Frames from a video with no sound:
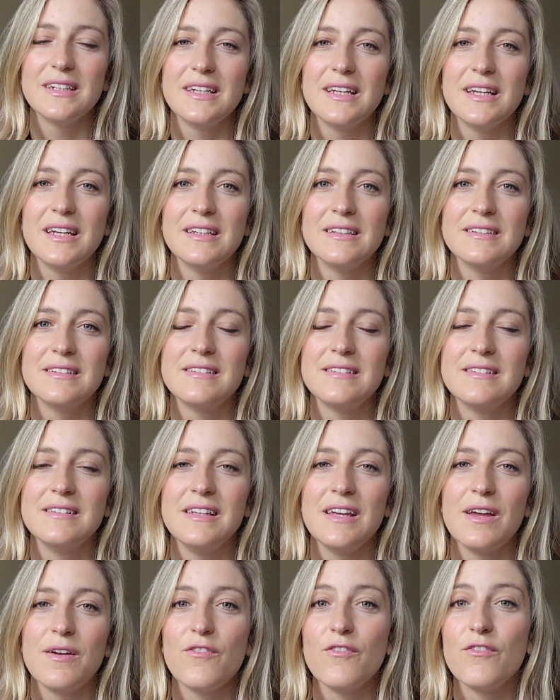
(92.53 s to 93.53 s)
It's
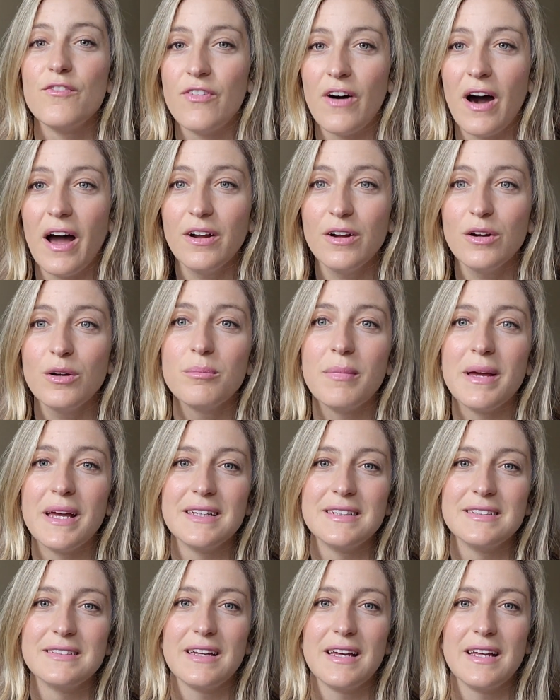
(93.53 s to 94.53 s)
the
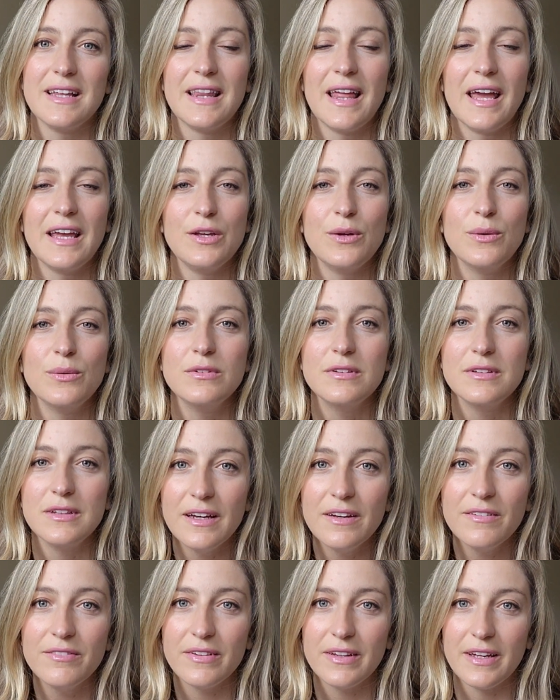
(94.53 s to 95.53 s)
environment that you
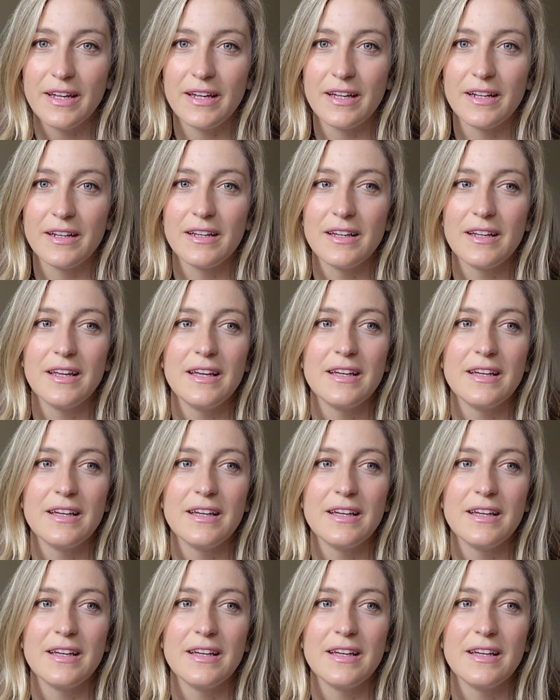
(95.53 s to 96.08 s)
live in.